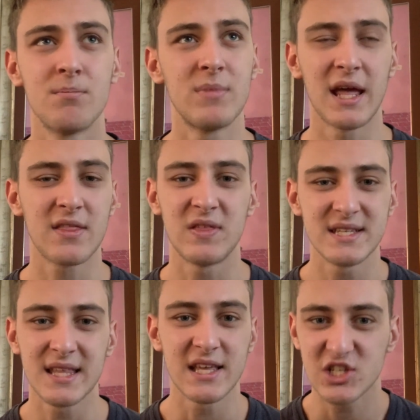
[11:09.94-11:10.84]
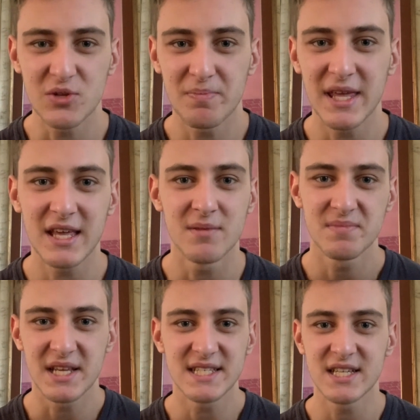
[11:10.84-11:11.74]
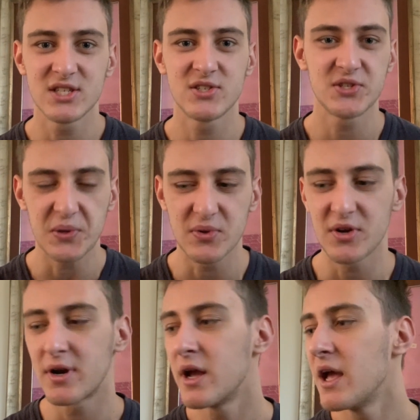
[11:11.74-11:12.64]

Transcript: like this thing should be completed sooner.